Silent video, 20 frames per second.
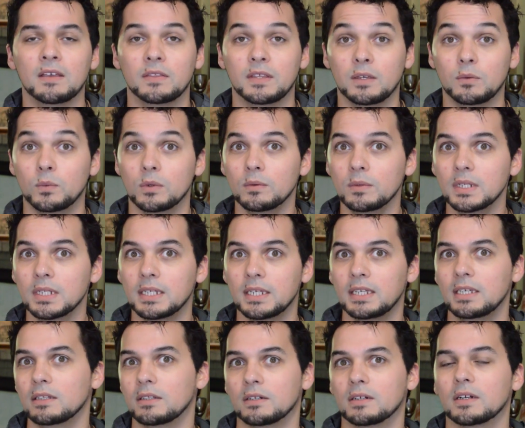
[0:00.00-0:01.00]
the wounded
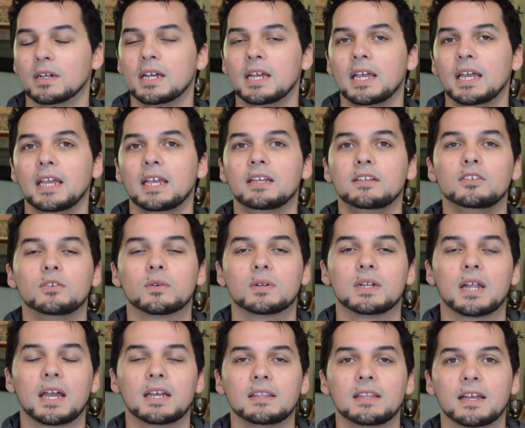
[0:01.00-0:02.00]
healer, in your
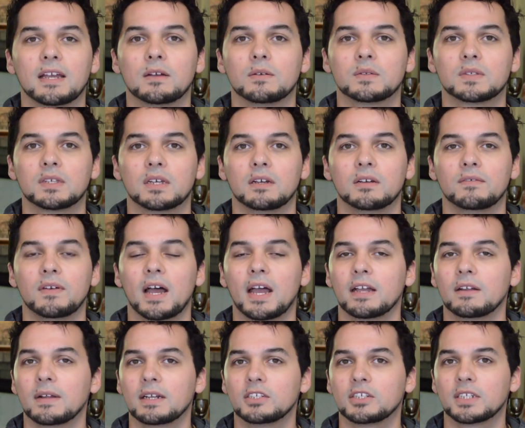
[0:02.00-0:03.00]
9th house of
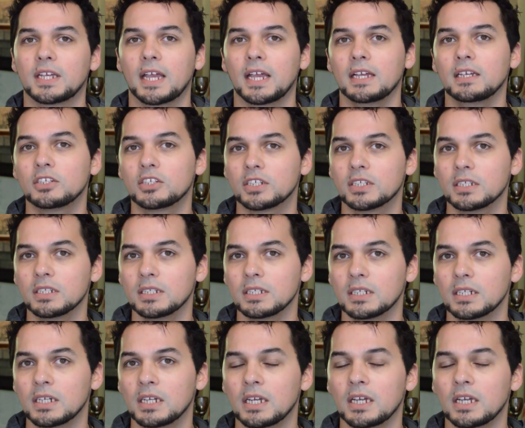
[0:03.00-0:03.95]
higher education,